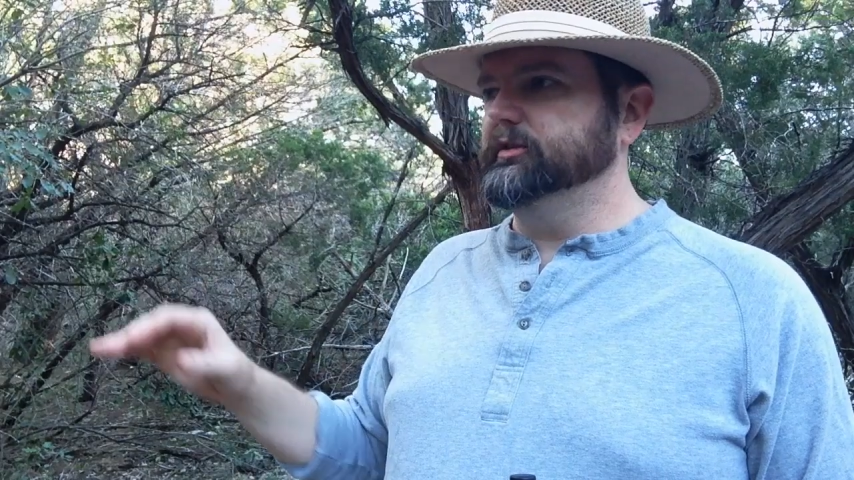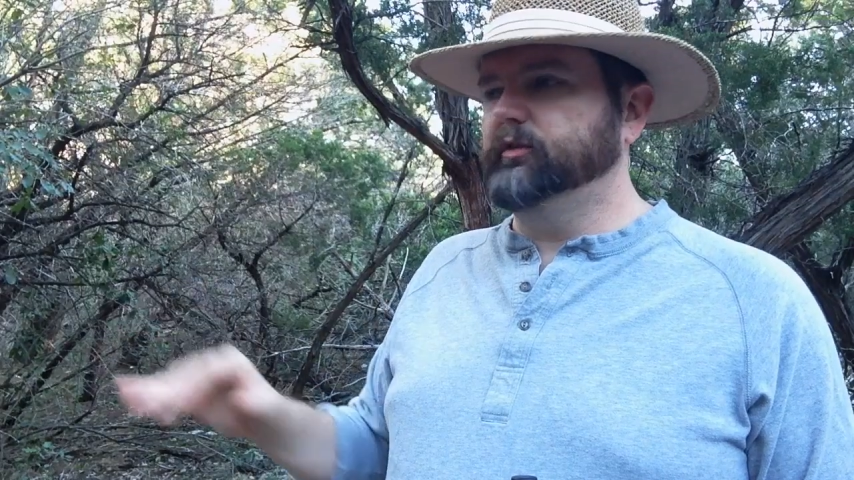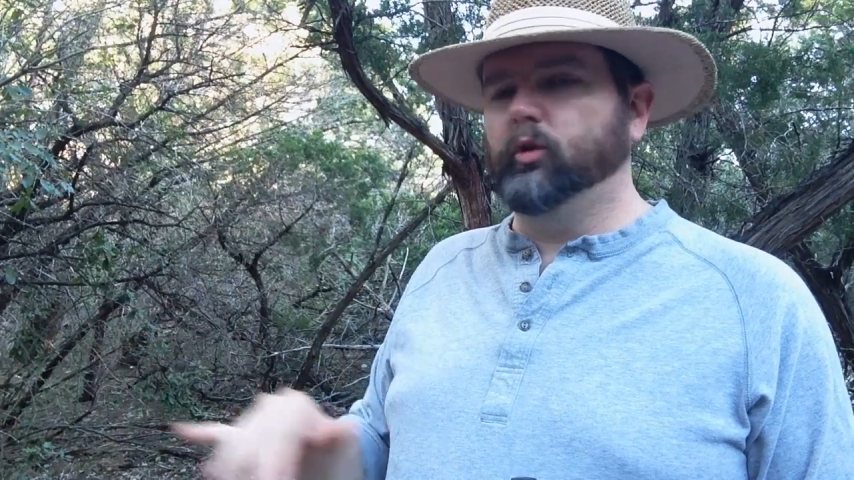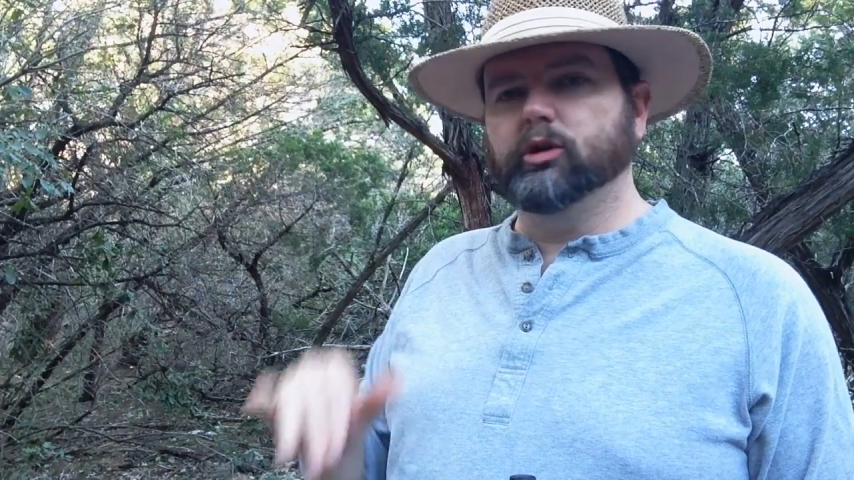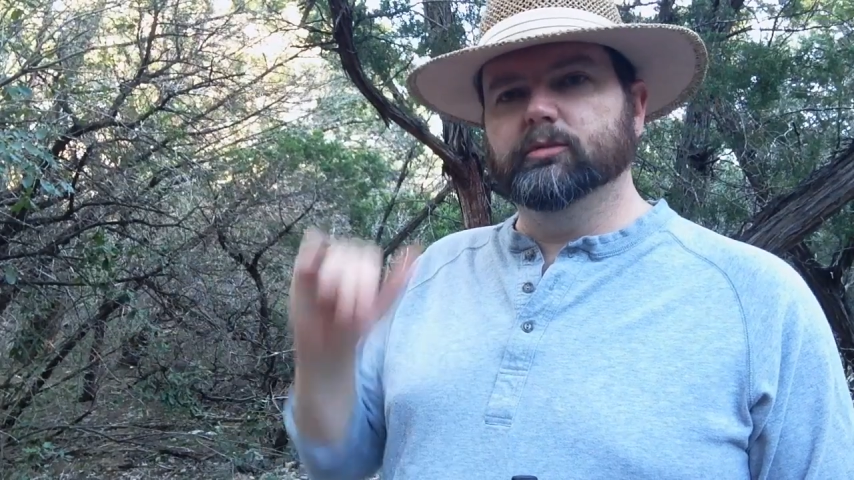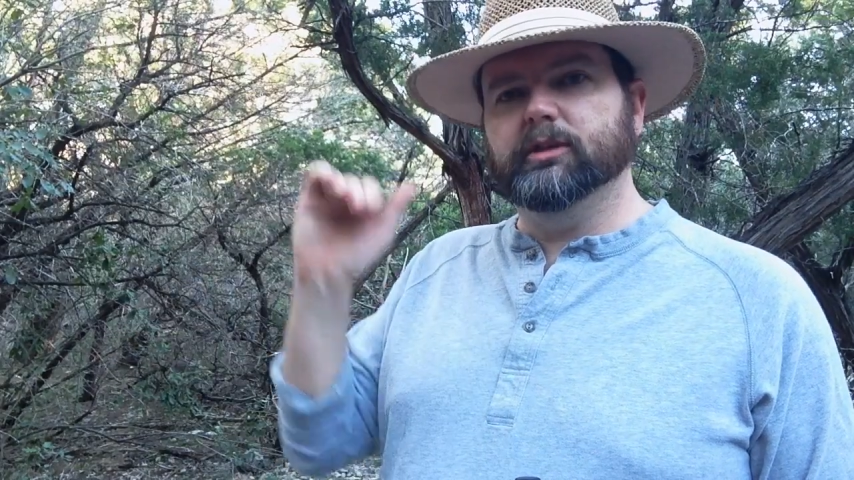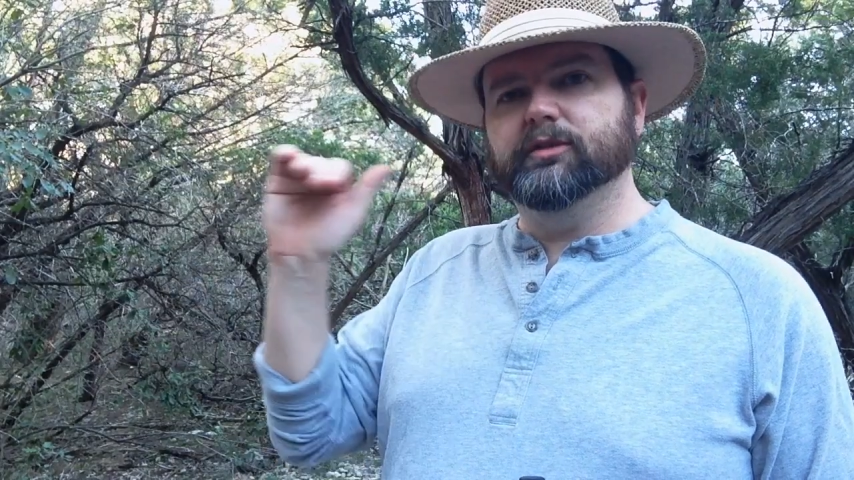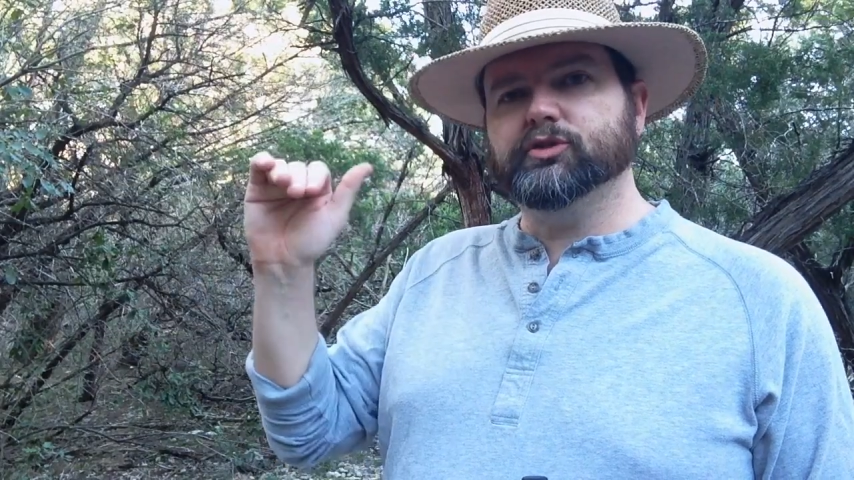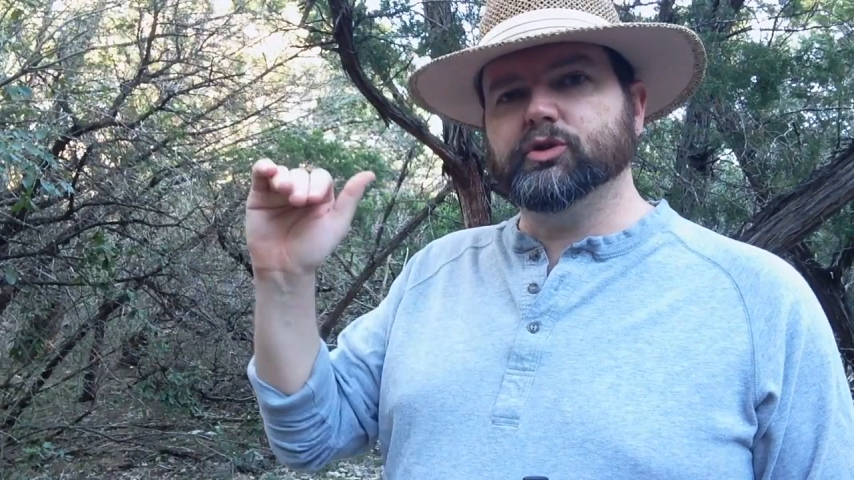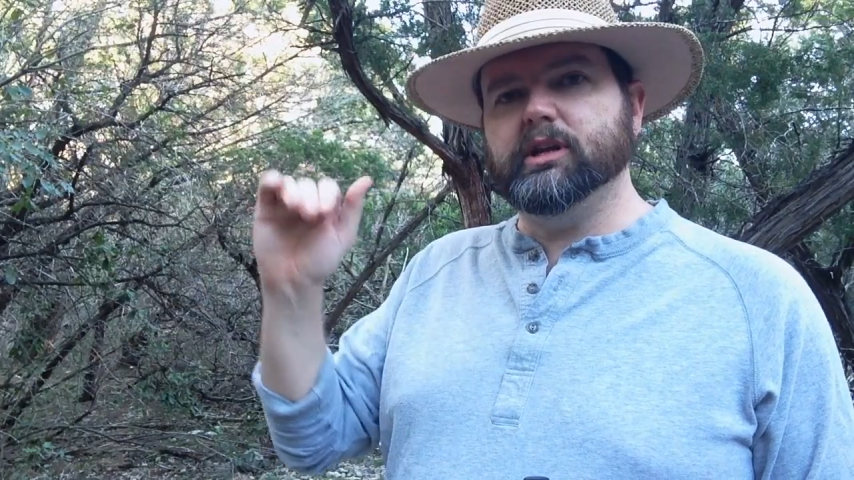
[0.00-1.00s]
the form
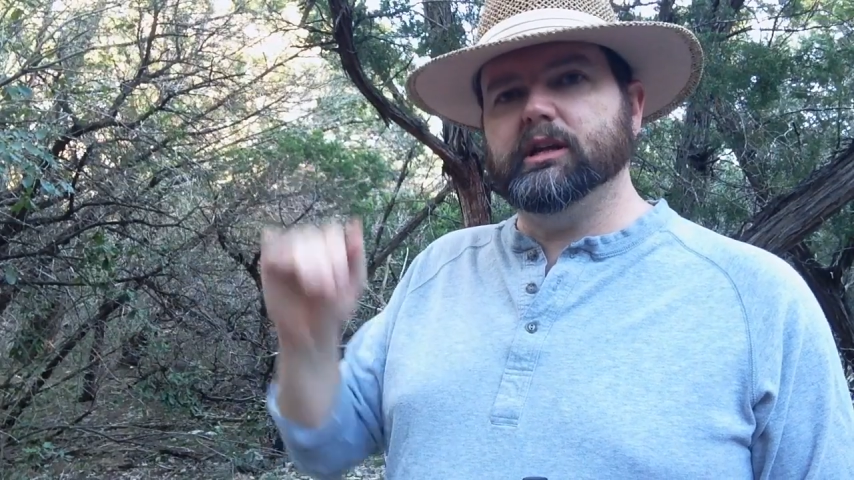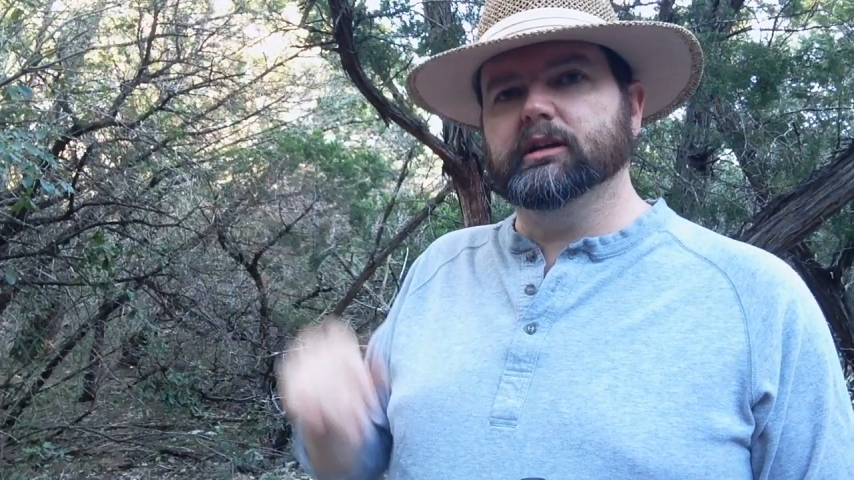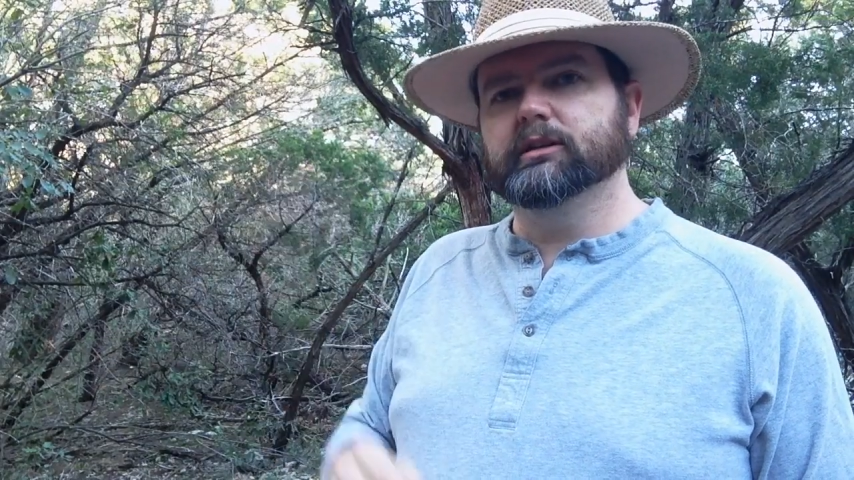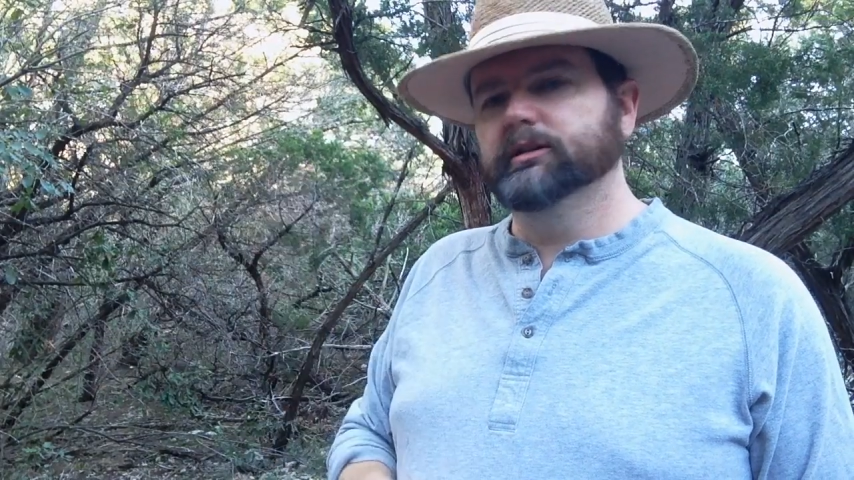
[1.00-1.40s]
of tree.